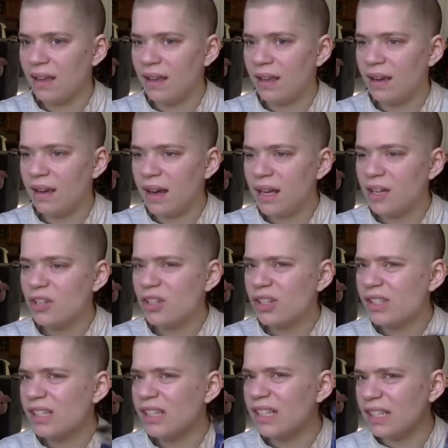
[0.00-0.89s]
not
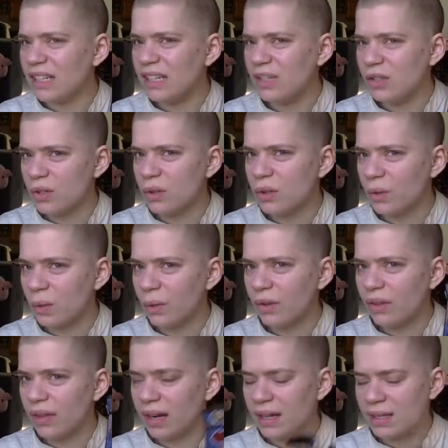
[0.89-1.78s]
just an Eastern
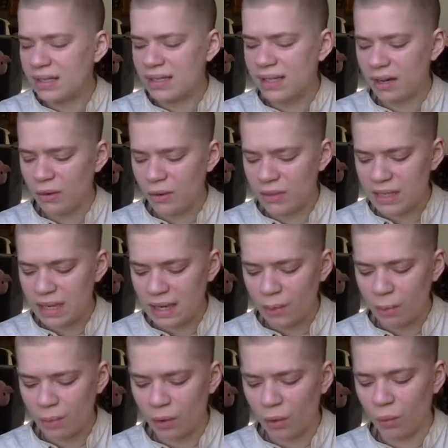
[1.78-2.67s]
Orthodox tarot
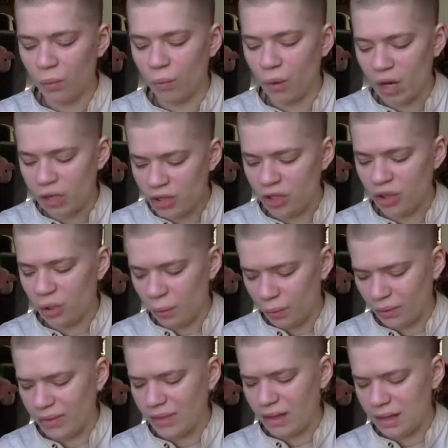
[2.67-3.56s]
deck, but a Russian
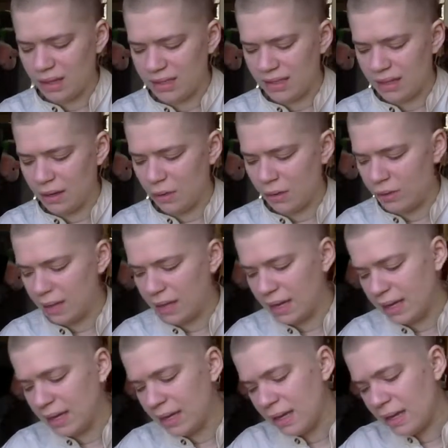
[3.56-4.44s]
Orthodox tarot
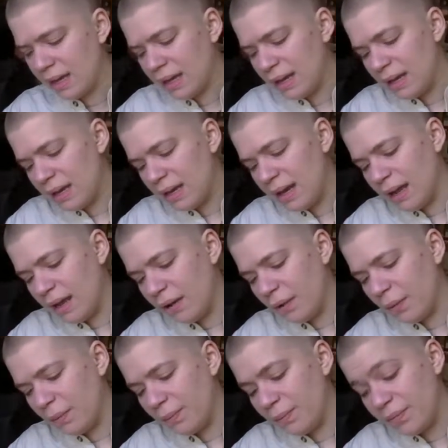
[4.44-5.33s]
deck.
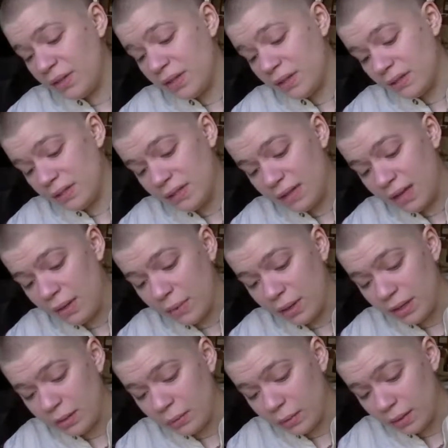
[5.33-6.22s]
Now, say
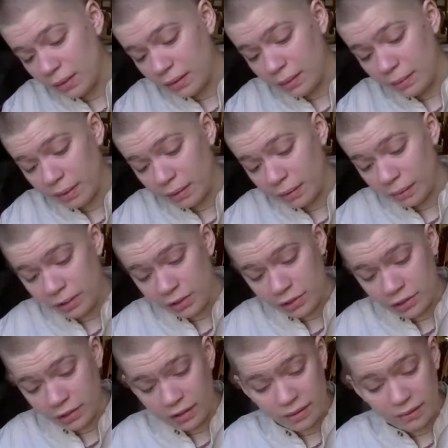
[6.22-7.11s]
what you want about
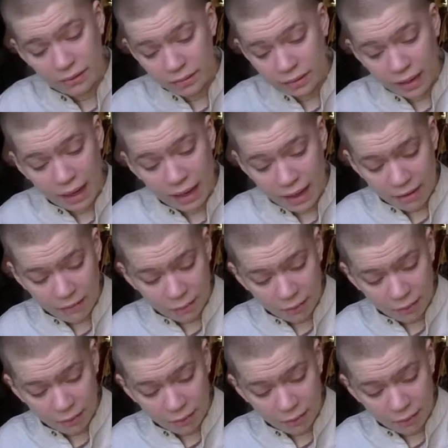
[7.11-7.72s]
Russia. I have